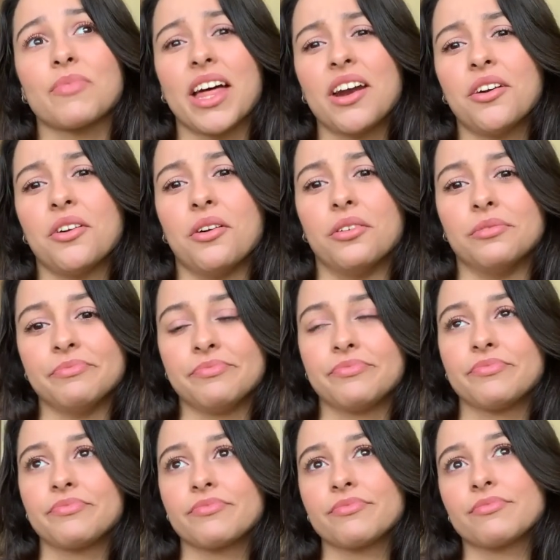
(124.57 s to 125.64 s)
I
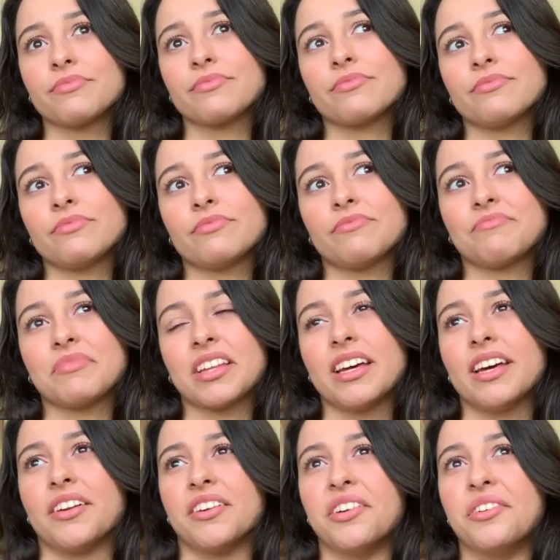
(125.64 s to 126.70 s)

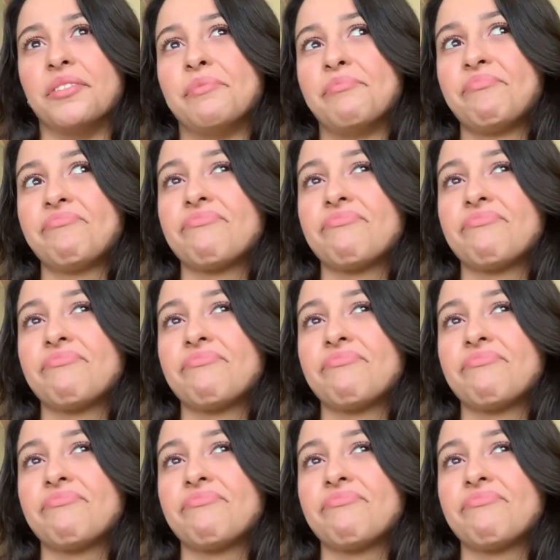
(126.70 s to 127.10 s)
don't know.